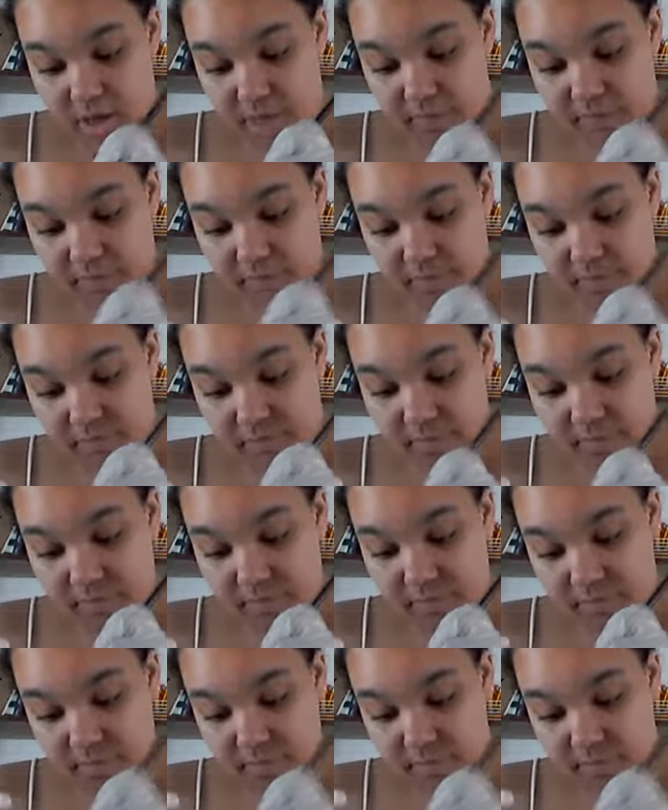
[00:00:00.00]
fine.
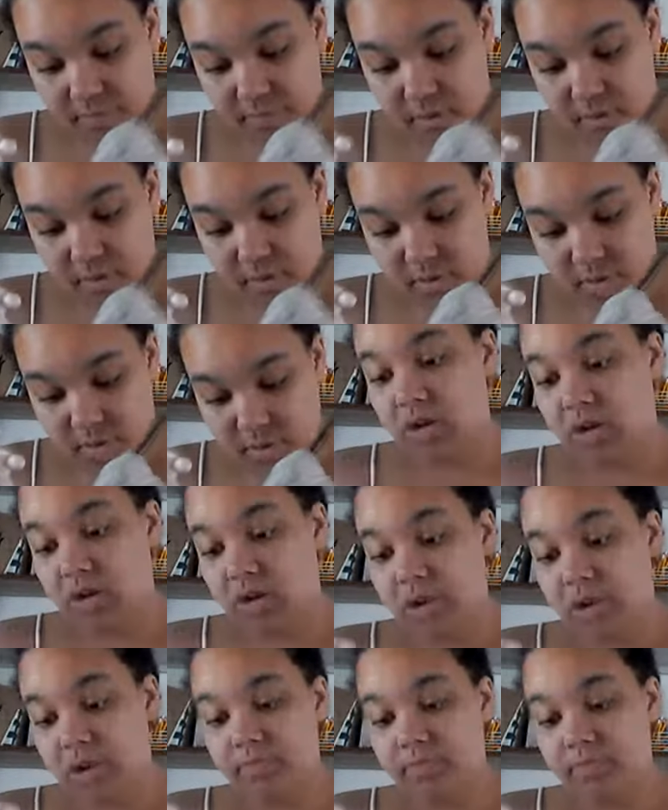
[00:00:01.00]
Pink
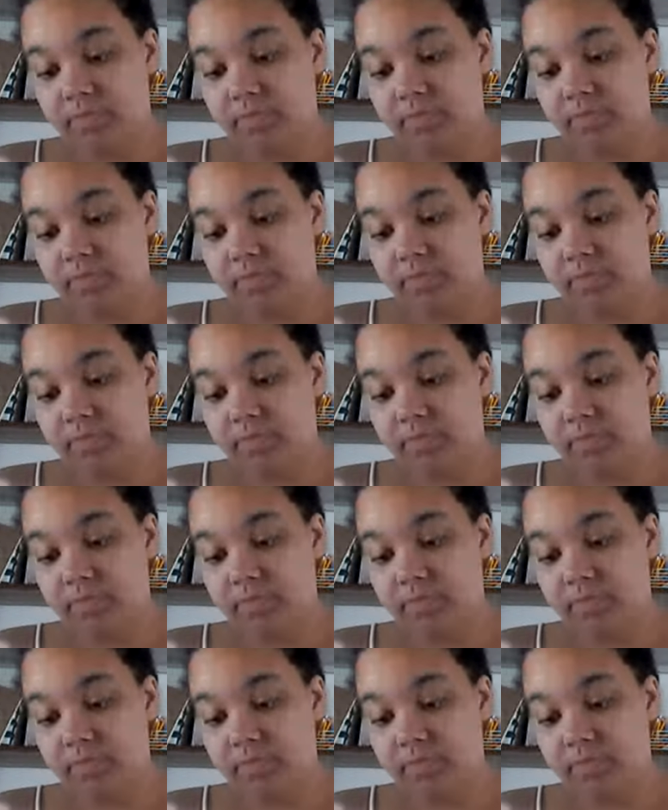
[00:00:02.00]
and a red.